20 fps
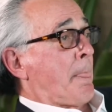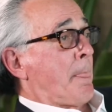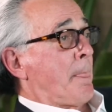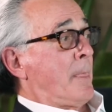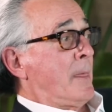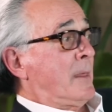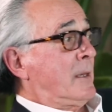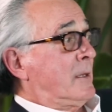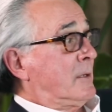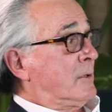
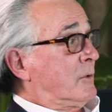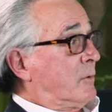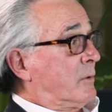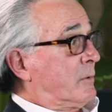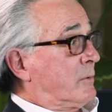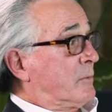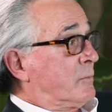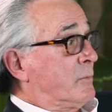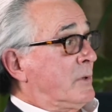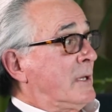They didn't know,
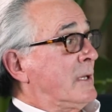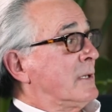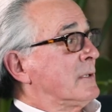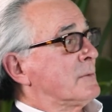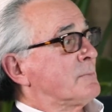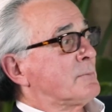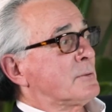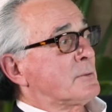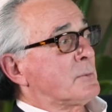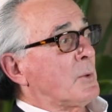we
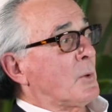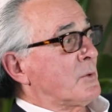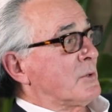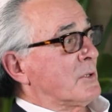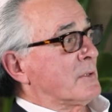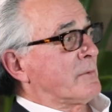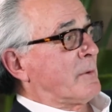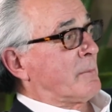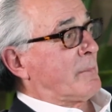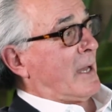hadn't spoken
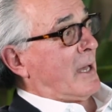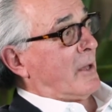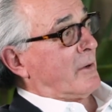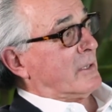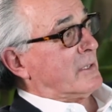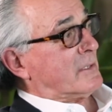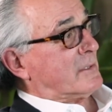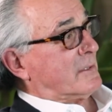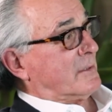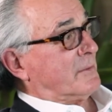to them about
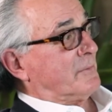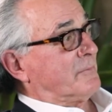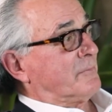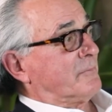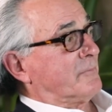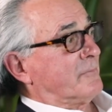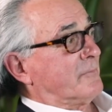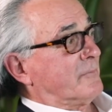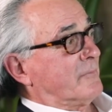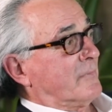it.
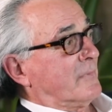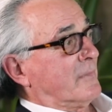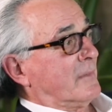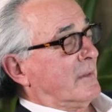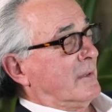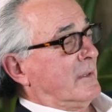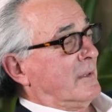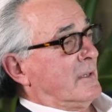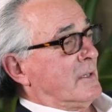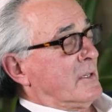
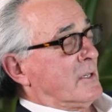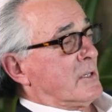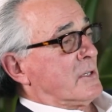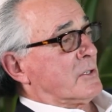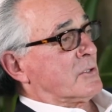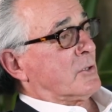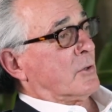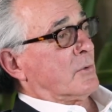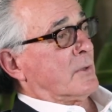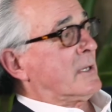
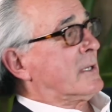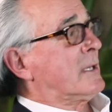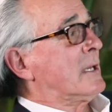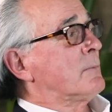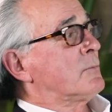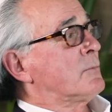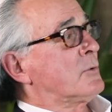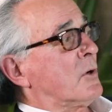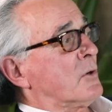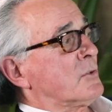So they
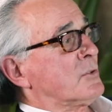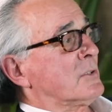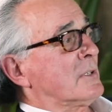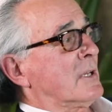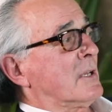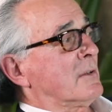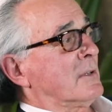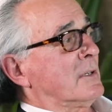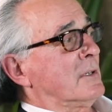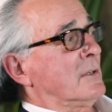came charging
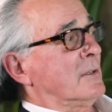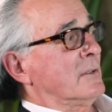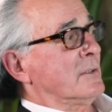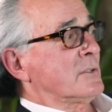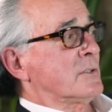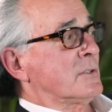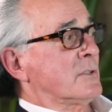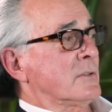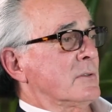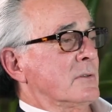down the hill.
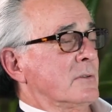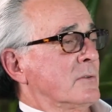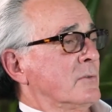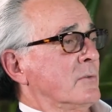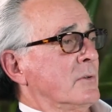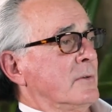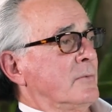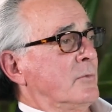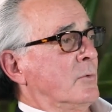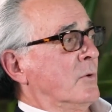These
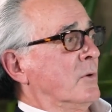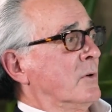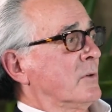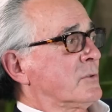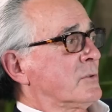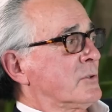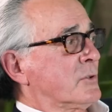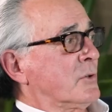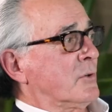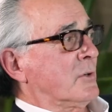three or four
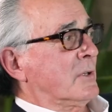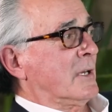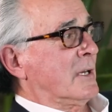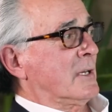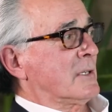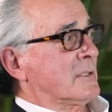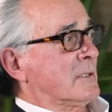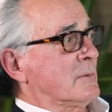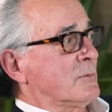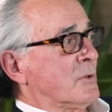security
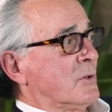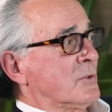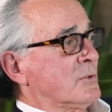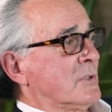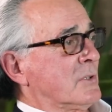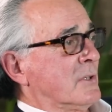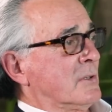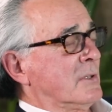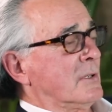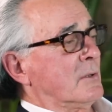guys came
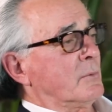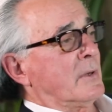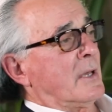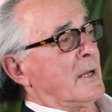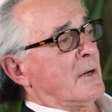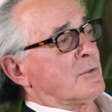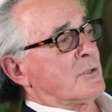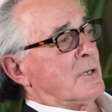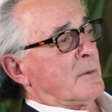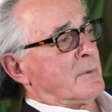charging down the hill. We
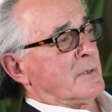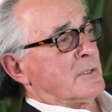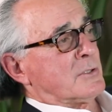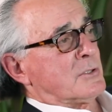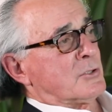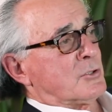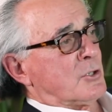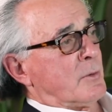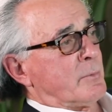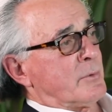had our
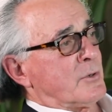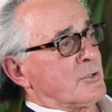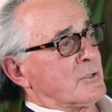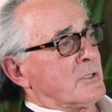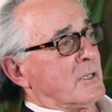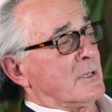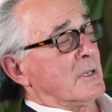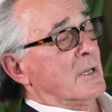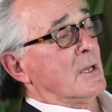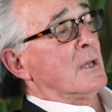Japanese interpreter
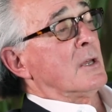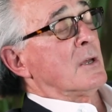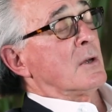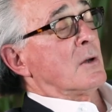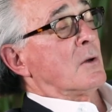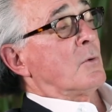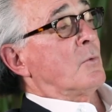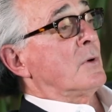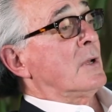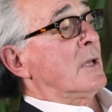say,
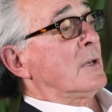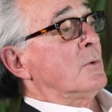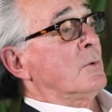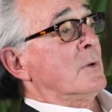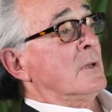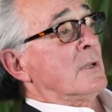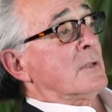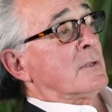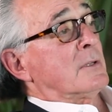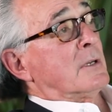we're not
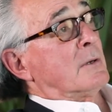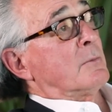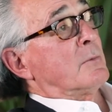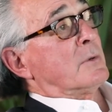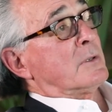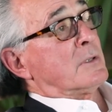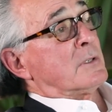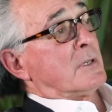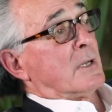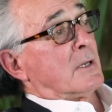doing anything.
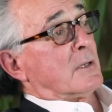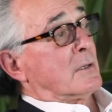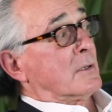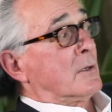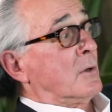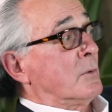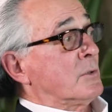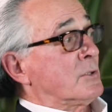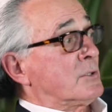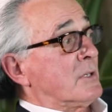We're just not going
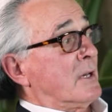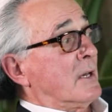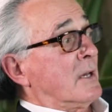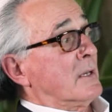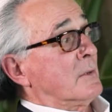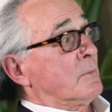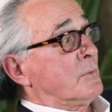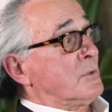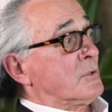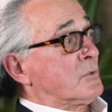to go
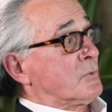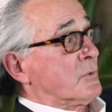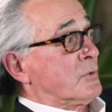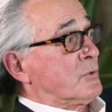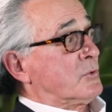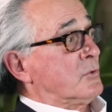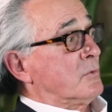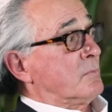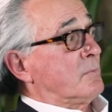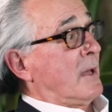inside. We just want
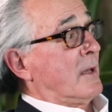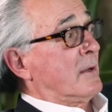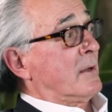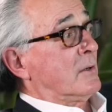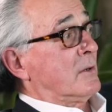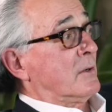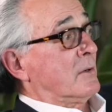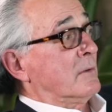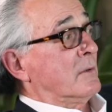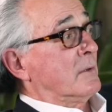to shoot out
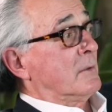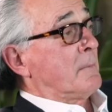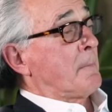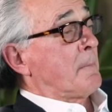here.